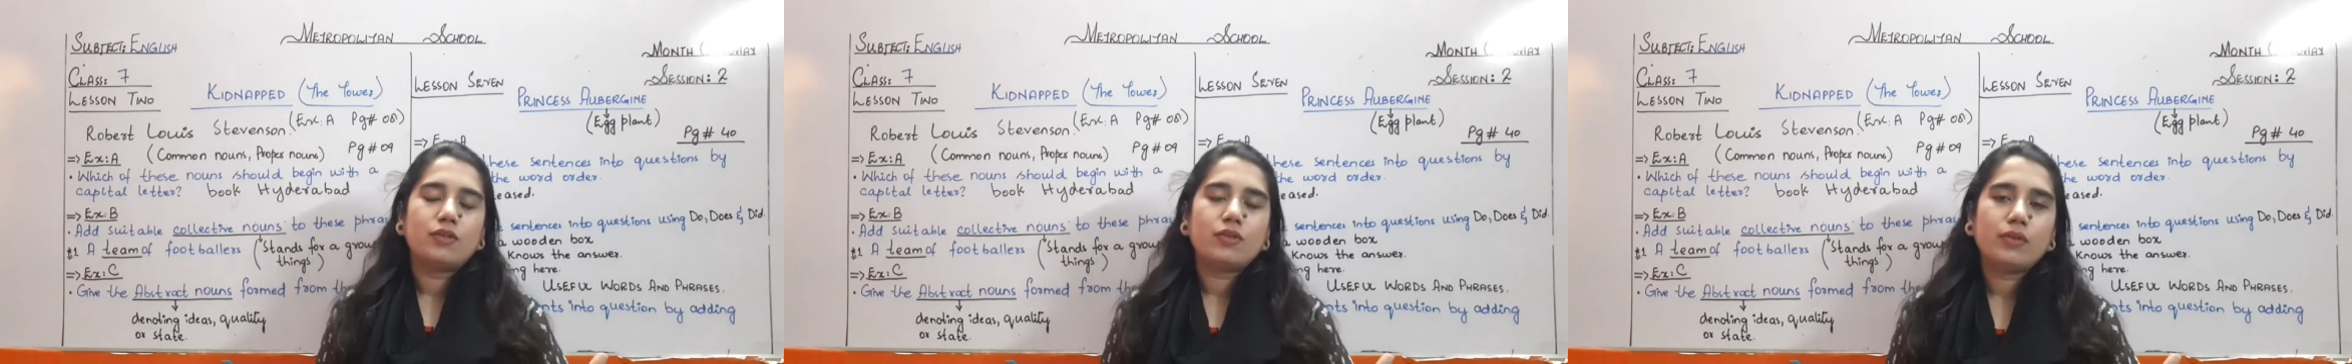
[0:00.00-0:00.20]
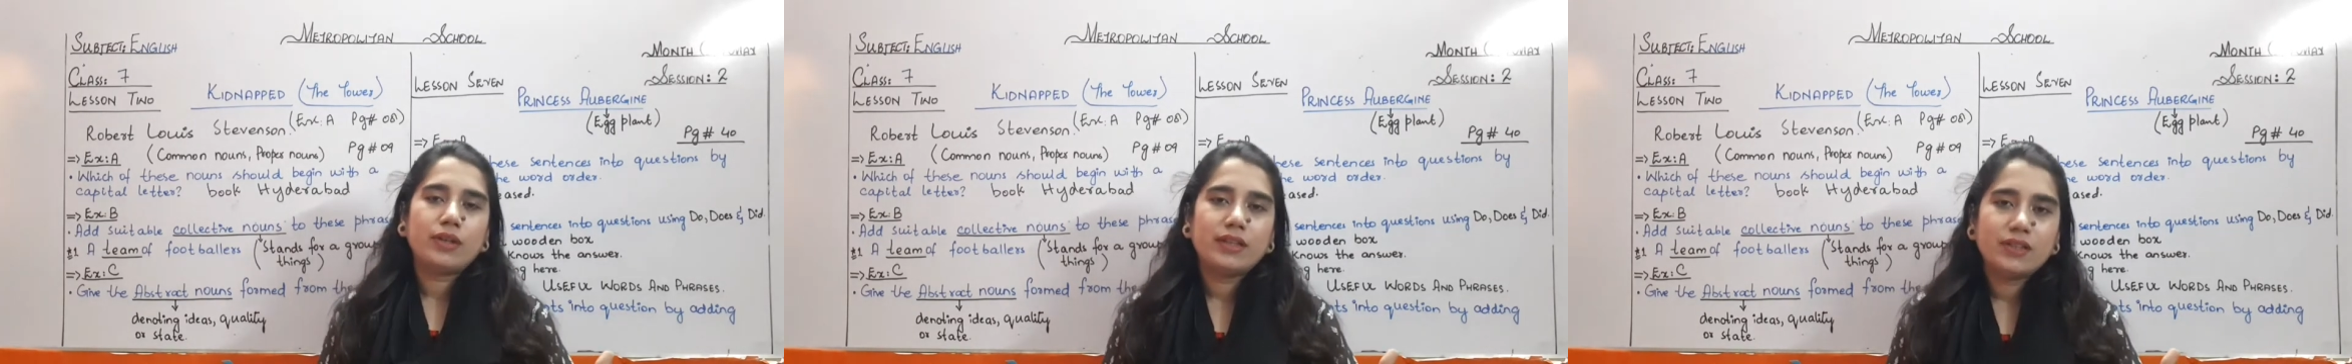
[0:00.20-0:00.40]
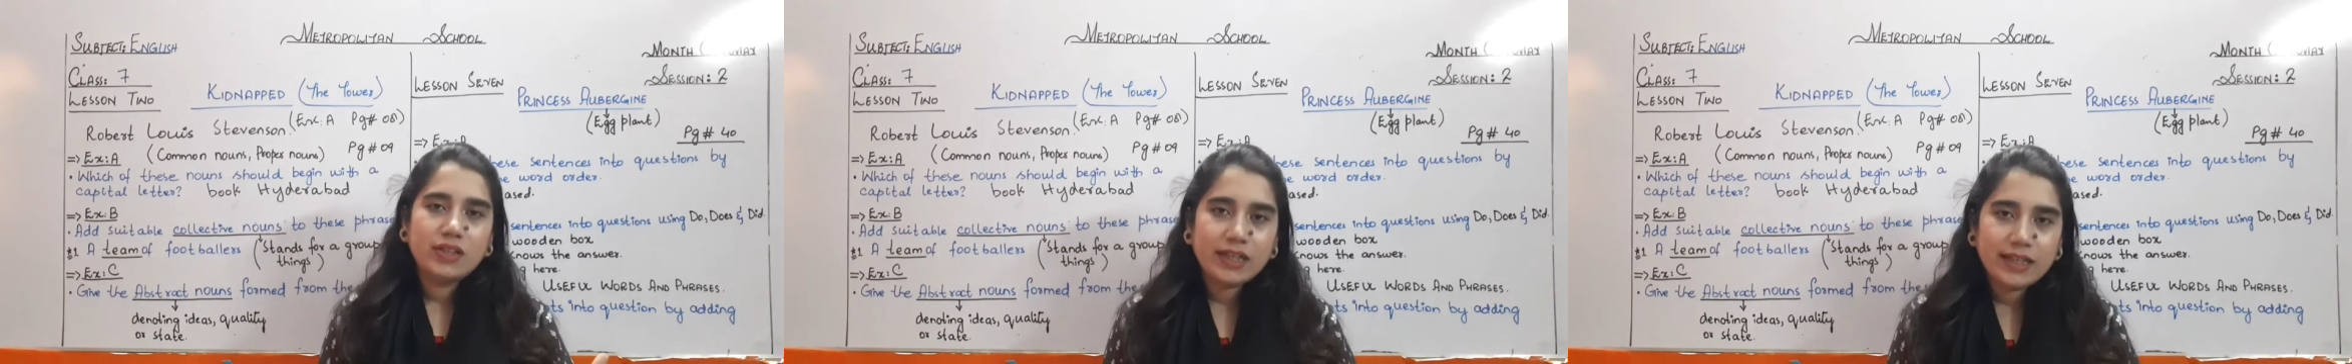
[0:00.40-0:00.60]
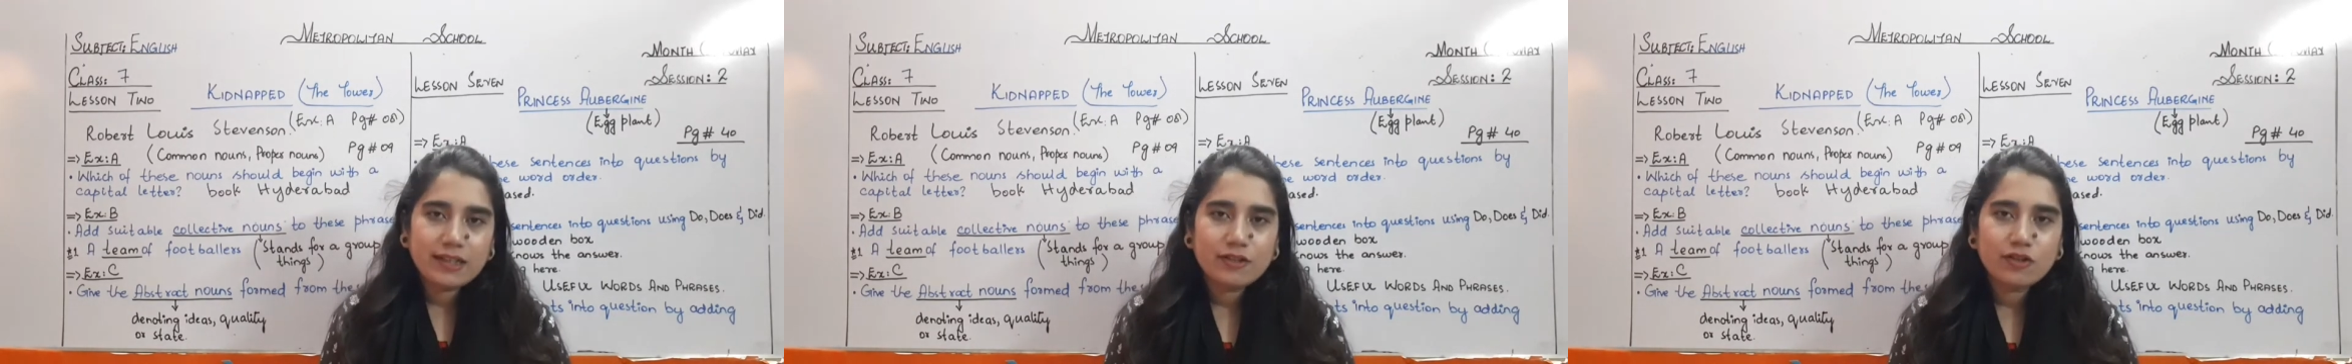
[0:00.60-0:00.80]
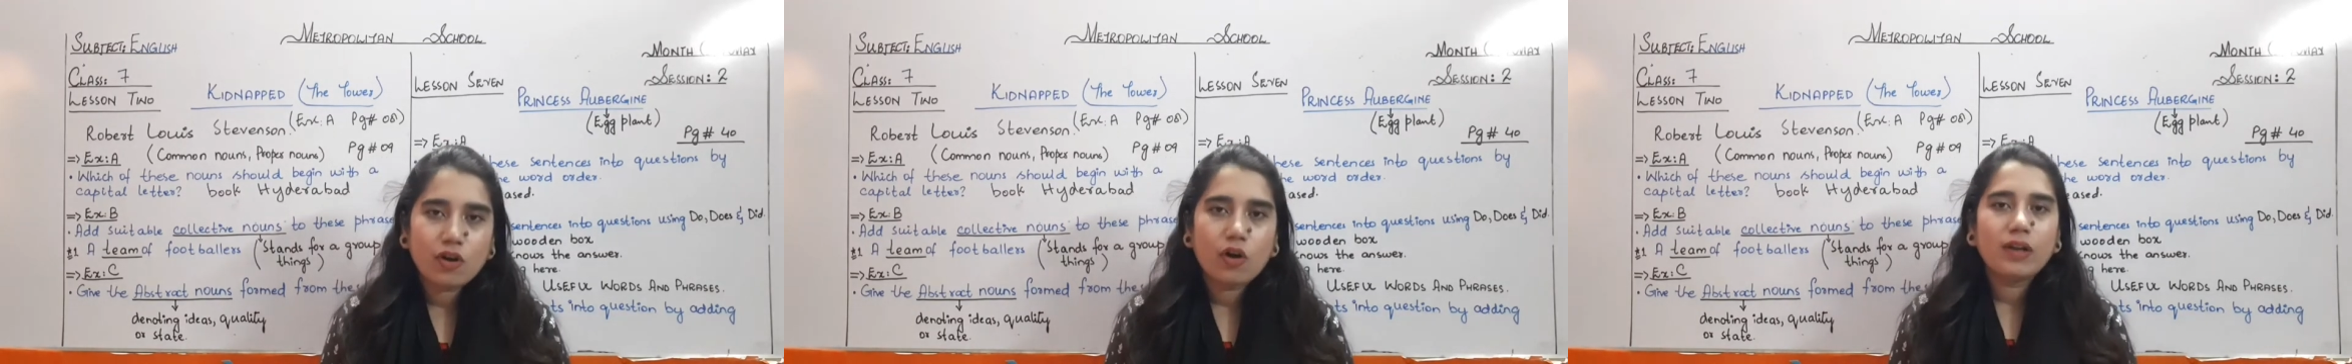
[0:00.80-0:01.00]
so she
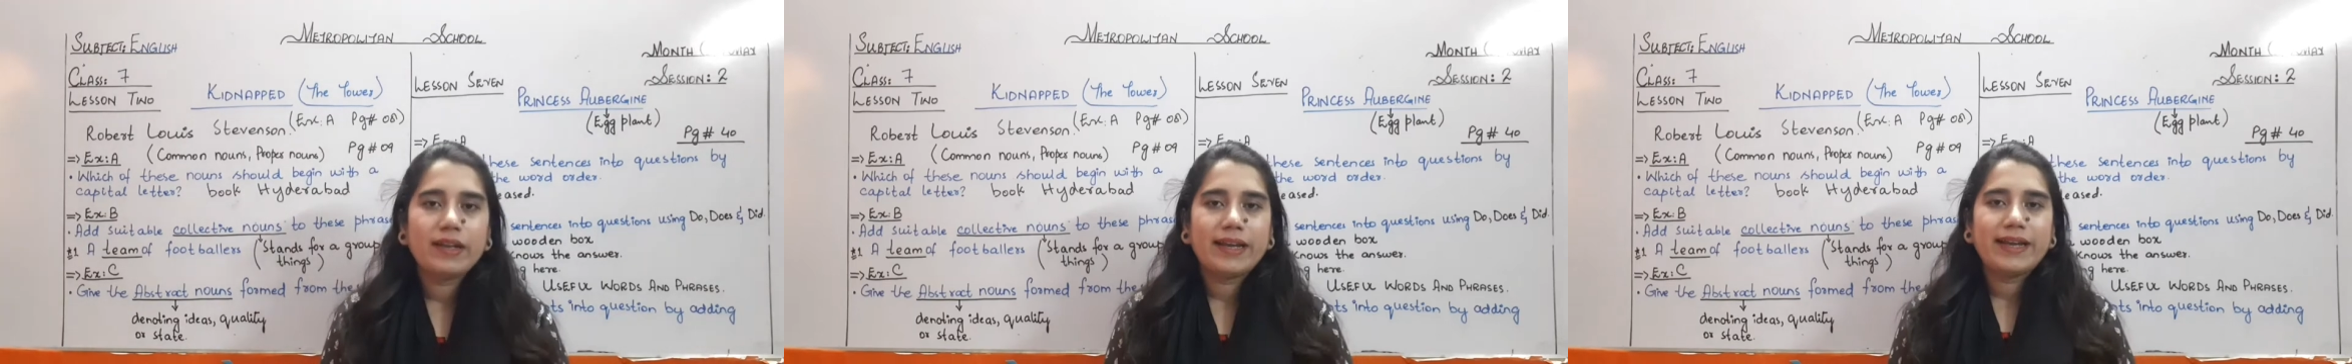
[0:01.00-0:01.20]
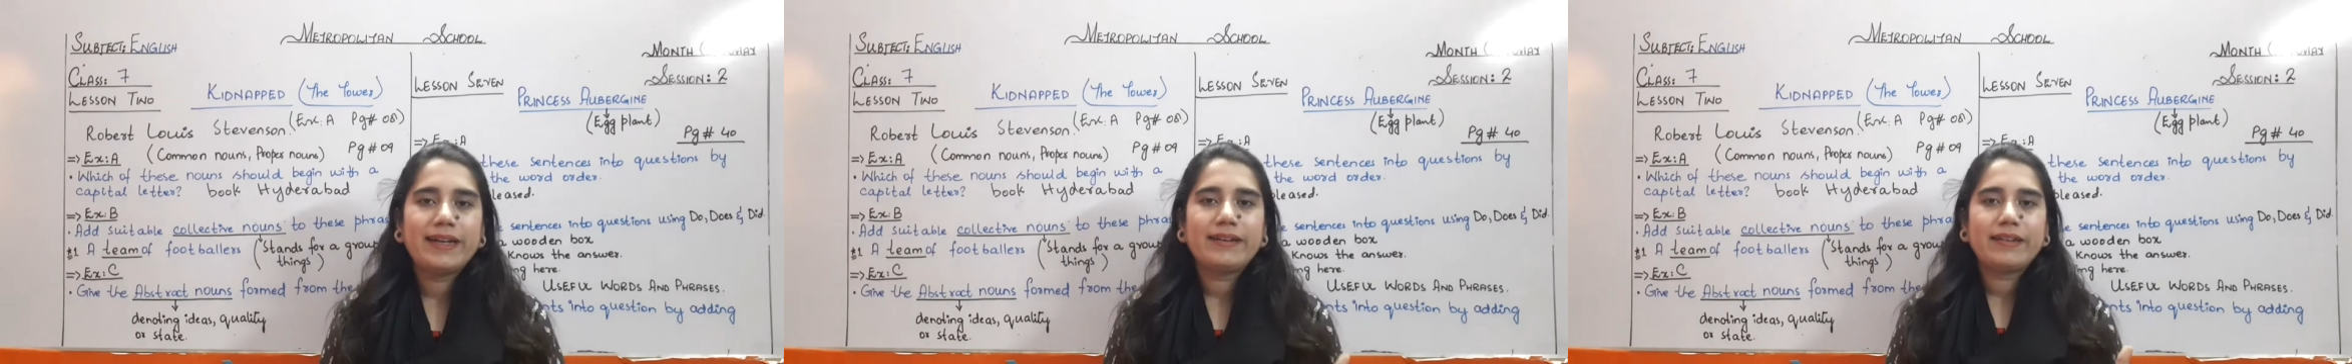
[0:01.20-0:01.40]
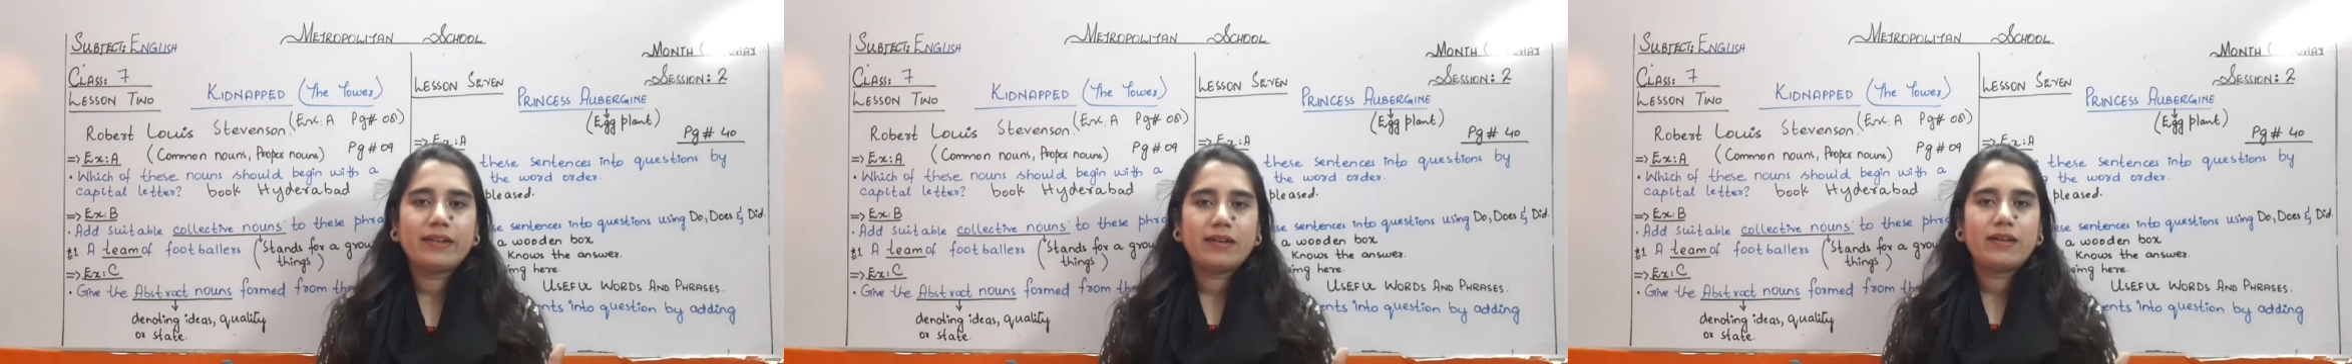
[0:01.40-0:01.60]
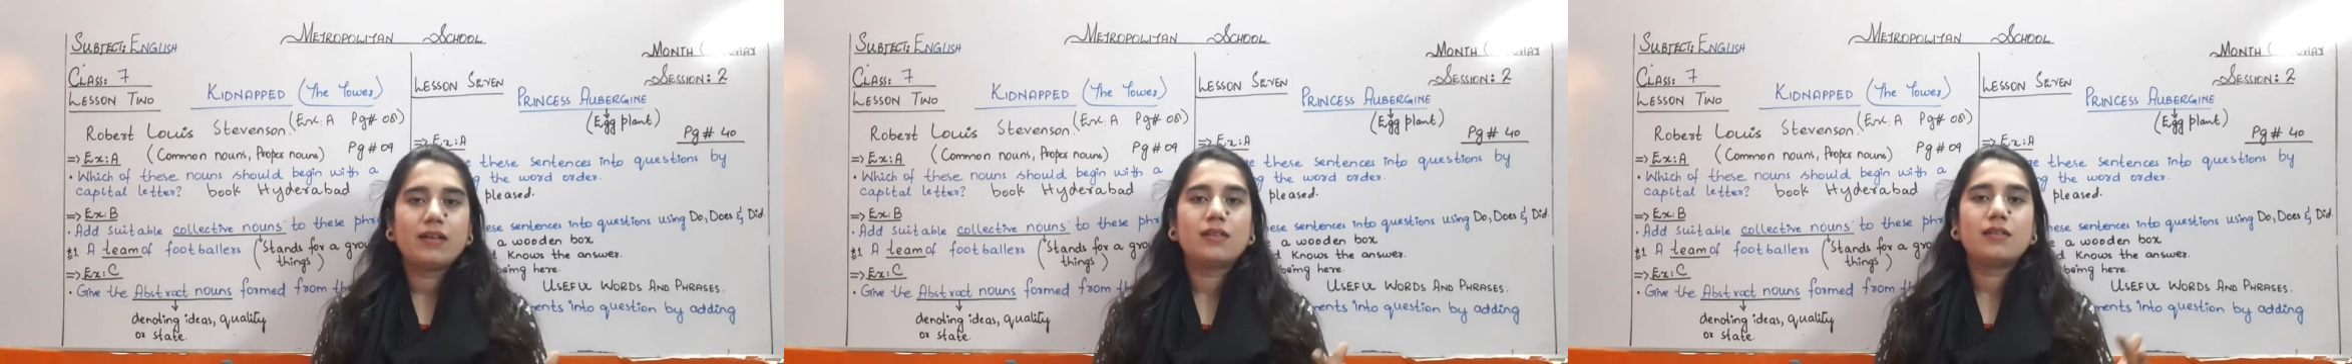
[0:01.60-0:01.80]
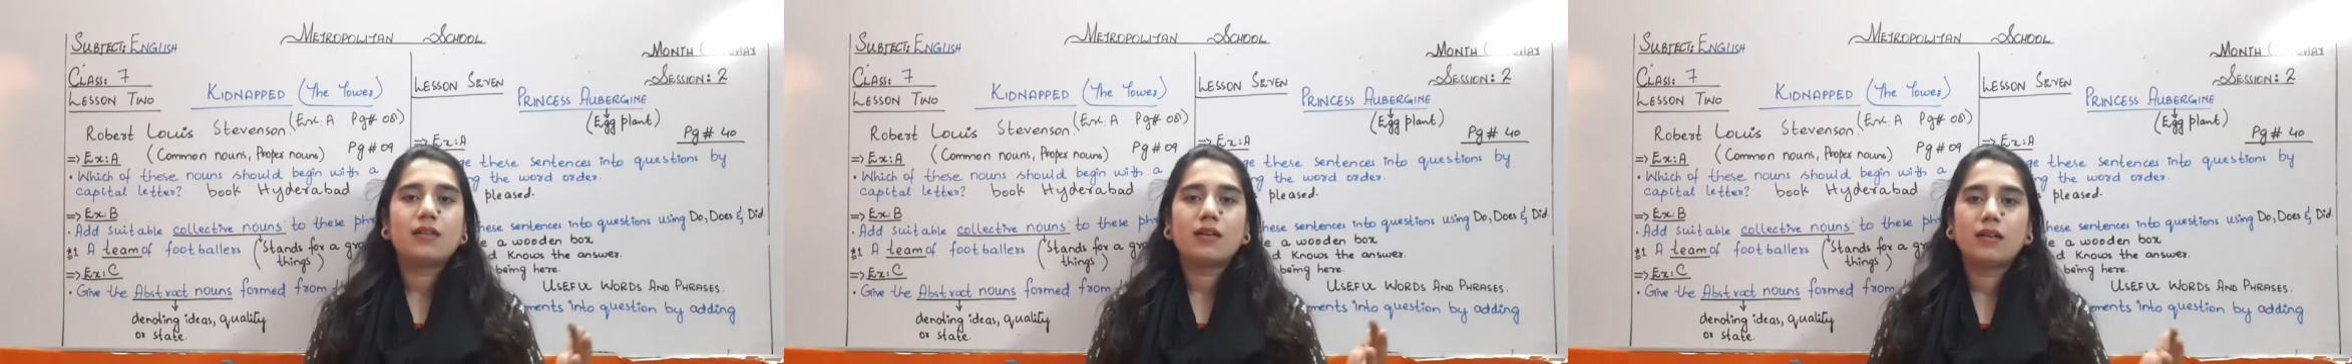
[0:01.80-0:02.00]
saw that there
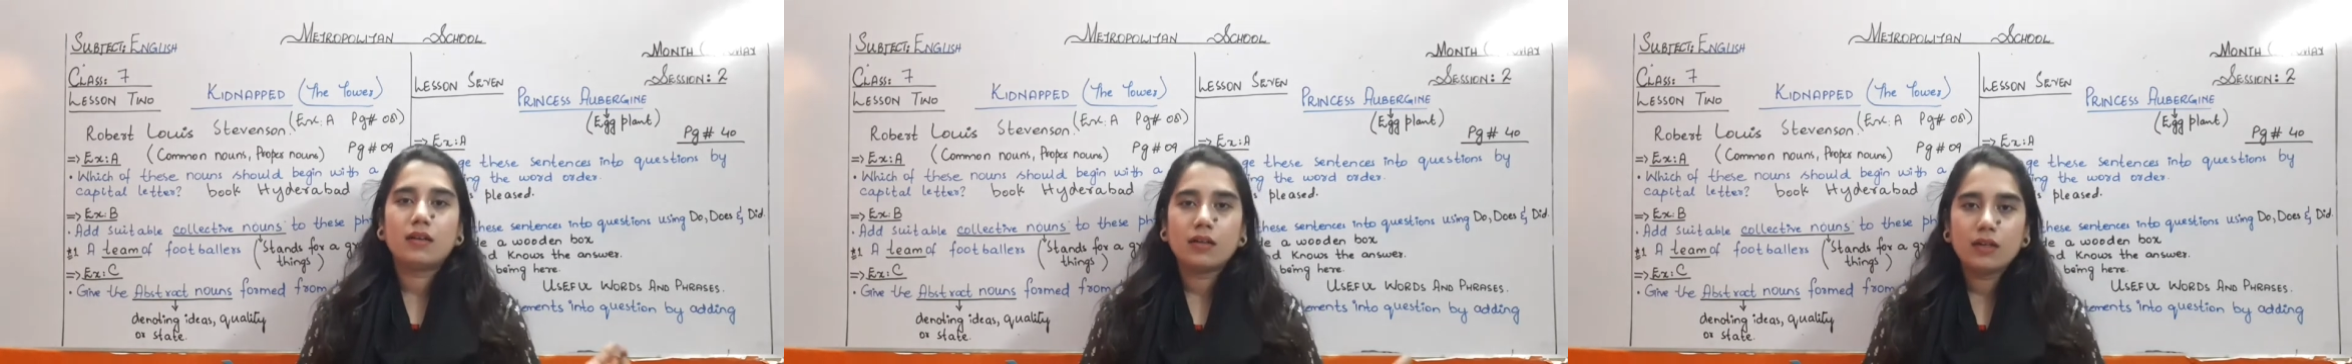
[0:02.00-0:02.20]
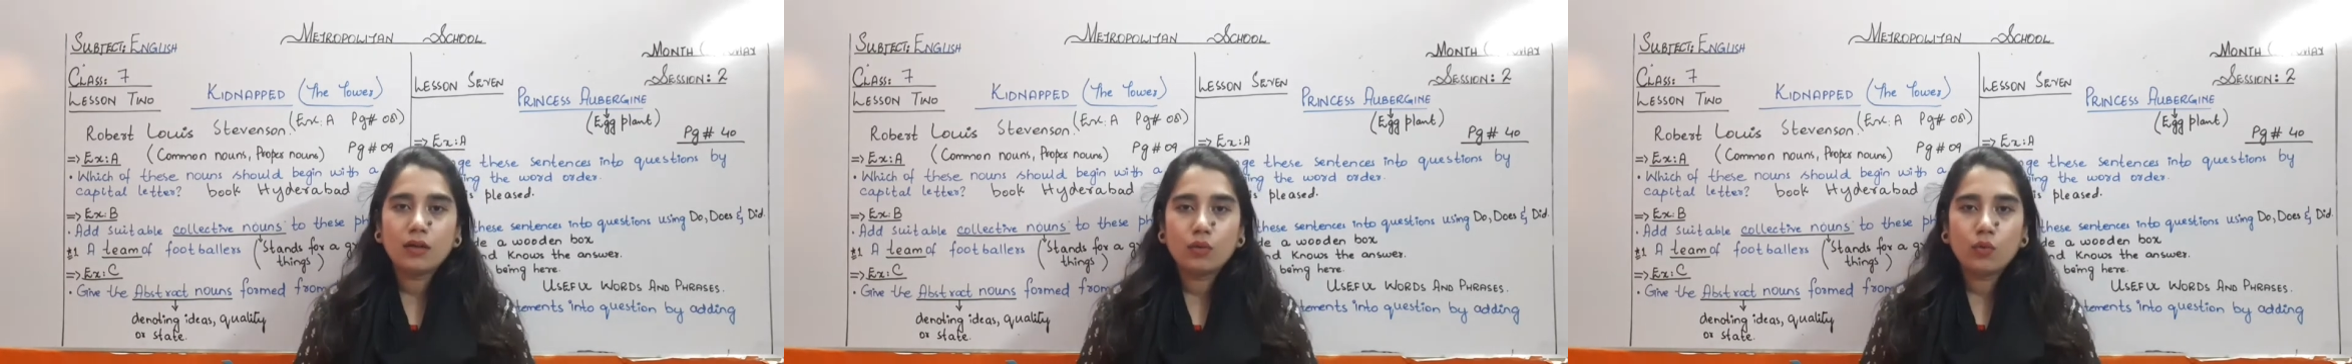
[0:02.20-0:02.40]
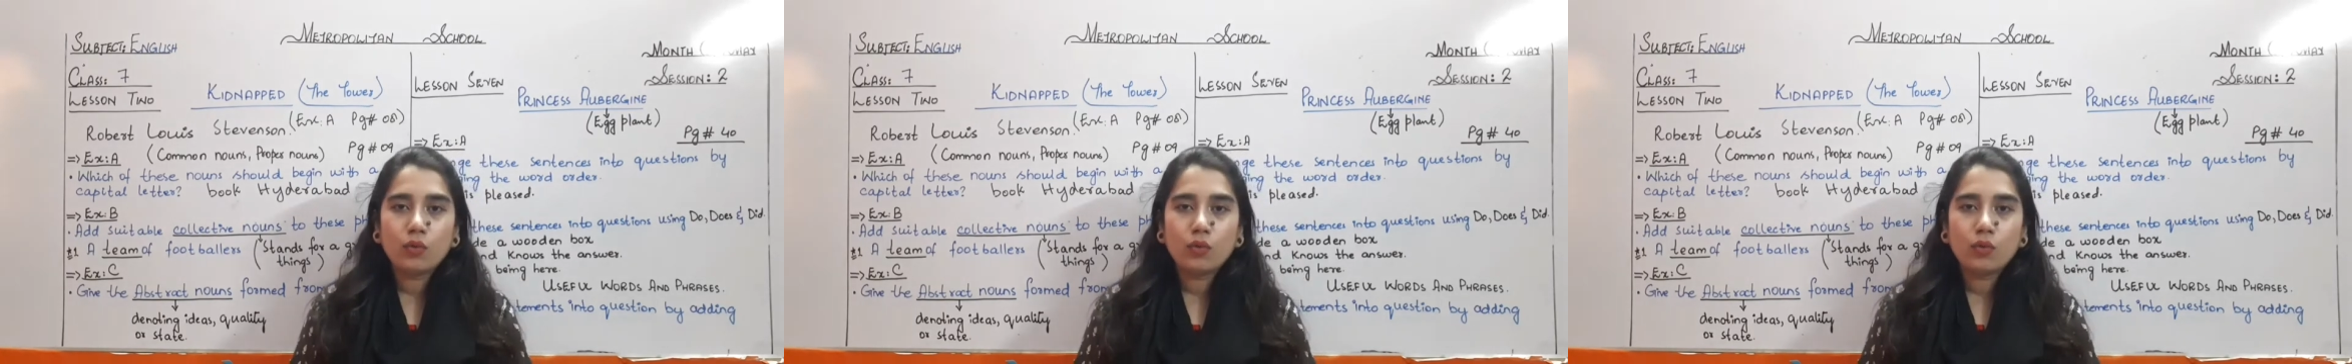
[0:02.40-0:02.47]
is a girl